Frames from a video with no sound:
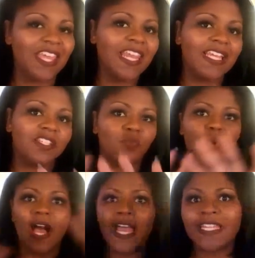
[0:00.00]
then it gets
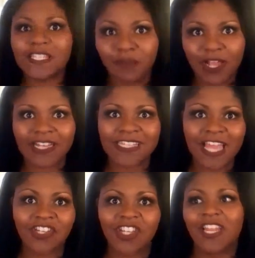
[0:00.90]
widespread
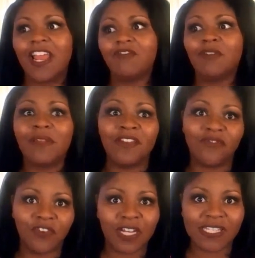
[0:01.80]
attention and everybody
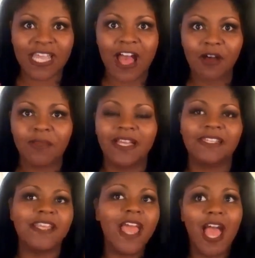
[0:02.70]
freaks out
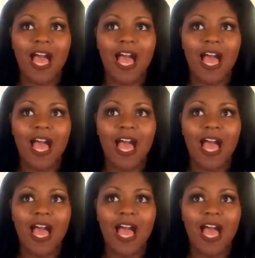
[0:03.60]
because